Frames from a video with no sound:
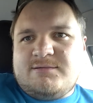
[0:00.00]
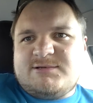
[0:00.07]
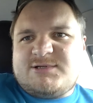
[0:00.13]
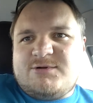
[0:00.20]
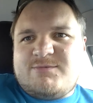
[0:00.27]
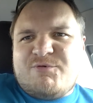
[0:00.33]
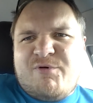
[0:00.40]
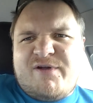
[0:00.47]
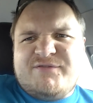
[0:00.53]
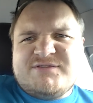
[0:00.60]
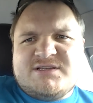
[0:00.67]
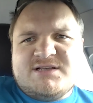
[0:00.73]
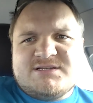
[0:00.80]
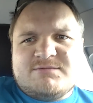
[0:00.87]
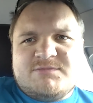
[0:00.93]
So my wife
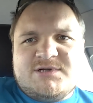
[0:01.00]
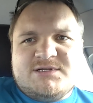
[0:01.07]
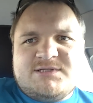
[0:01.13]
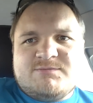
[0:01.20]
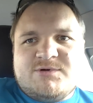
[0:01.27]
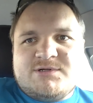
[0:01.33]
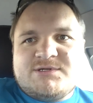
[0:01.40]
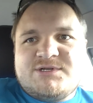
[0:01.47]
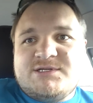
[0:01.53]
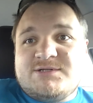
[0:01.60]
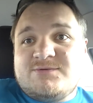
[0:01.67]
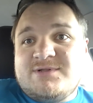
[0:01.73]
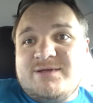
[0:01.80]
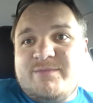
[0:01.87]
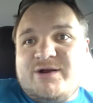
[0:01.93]
says I'm nuts, but she's
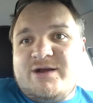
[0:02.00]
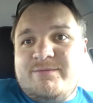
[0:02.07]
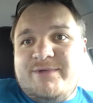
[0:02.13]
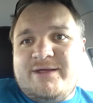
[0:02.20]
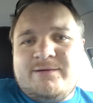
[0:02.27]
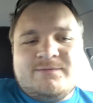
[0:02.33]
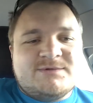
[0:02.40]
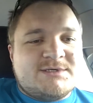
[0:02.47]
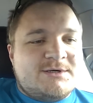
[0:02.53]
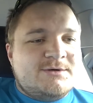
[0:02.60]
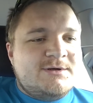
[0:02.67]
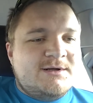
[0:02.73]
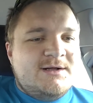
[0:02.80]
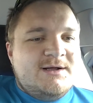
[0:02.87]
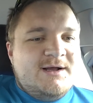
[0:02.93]
the one that married me. So
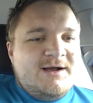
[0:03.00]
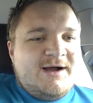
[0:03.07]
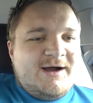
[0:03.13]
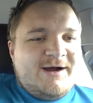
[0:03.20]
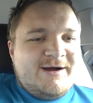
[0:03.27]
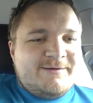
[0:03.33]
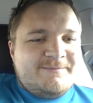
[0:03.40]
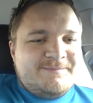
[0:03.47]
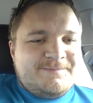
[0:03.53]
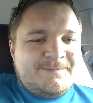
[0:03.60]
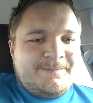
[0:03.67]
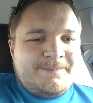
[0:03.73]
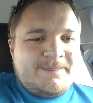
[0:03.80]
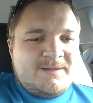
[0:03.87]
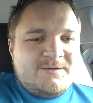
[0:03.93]
um,
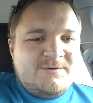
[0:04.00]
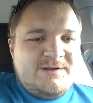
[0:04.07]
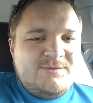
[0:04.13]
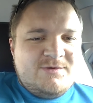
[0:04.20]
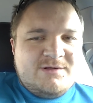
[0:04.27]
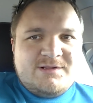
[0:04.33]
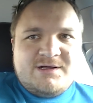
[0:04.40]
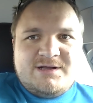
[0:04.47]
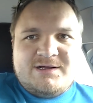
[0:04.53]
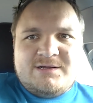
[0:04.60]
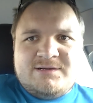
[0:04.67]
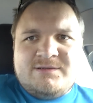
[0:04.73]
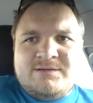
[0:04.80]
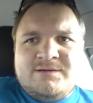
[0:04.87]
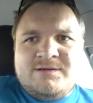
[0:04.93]
we will uh,
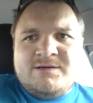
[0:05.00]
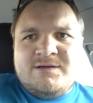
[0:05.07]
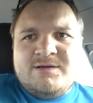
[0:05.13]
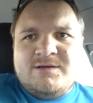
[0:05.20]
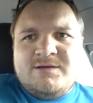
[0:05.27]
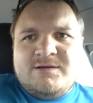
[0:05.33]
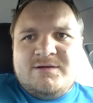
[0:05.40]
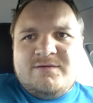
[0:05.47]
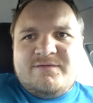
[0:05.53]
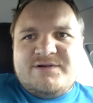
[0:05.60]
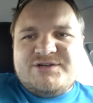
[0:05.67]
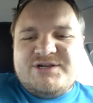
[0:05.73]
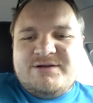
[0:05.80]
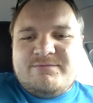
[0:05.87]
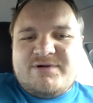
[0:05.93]

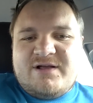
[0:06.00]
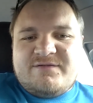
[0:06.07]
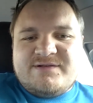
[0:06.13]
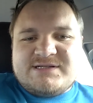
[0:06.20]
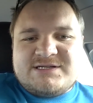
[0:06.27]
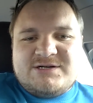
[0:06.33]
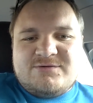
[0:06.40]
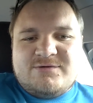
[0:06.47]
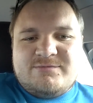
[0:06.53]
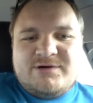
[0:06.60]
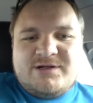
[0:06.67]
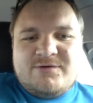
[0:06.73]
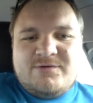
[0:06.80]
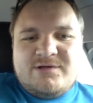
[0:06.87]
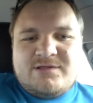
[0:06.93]
finish eating breakfast here. We'll
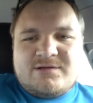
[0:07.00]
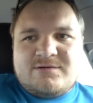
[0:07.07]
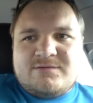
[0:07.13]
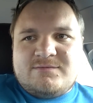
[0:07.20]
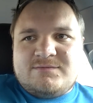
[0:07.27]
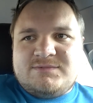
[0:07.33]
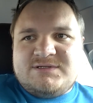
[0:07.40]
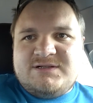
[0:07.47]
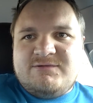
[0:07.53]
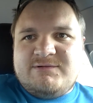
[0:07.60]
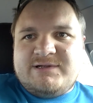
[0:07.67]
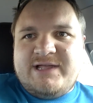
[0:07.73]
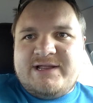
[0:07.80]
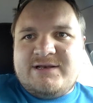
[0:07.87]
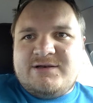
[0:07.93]
bring it with and see if
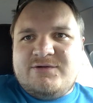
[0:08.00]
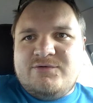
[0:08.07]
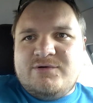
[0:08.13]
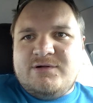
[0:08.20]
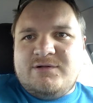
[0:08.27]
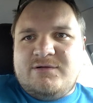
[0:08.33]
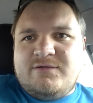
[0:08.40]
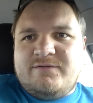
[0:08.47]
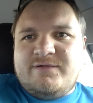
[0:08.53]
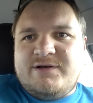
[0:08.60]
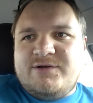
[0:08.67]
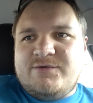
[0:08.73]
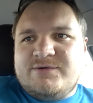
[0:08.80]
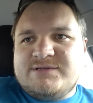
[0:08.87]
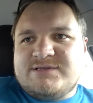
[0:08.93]
we can't do a little
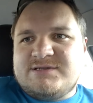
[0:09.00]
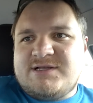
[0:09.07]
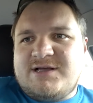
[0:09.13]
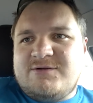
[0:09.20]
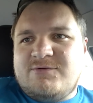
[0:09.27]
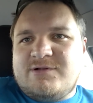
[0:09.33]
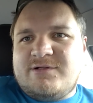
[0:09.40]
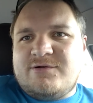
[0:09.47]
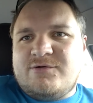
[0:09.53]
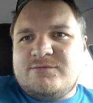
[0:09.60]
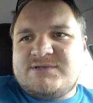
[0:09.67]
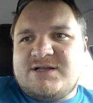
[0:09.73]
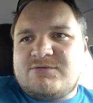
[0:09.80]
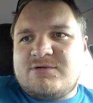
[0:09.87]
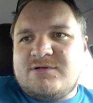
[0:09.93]
video inside one of the
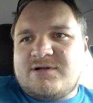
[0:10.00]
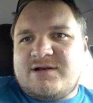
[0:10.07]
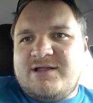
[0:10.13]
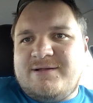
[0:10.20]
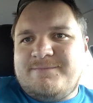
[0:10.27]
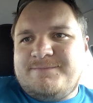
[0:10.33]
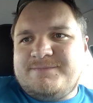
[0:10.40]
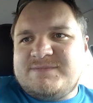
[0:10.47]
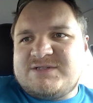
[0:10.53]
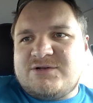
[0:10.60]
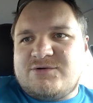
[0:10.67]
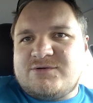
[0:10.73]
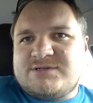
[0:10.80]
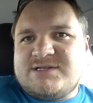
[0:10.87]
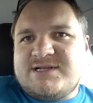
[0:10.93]
homes that we're looking at.
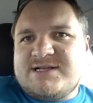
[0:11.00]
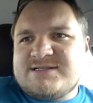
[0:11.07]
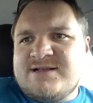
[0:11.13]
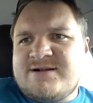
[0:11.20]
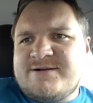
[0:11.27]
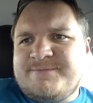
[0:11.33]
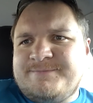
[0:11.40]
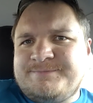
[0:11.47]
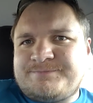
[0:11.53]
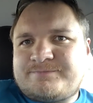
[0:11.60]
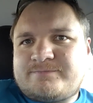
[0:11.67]
So see you guys later.